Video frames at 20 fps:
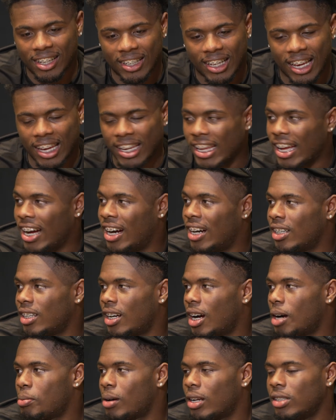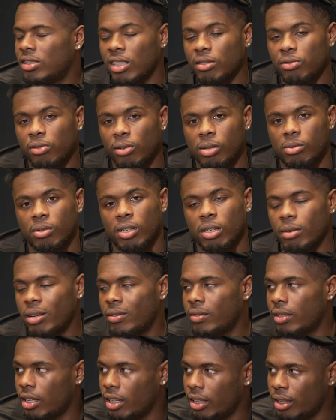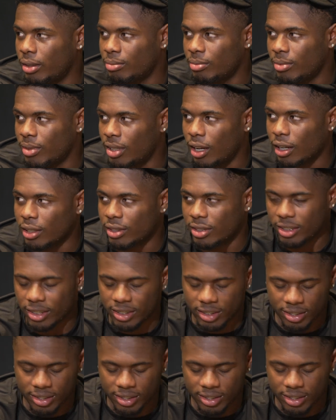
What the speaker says: KD, I probably drop 40 with him every game, honestly.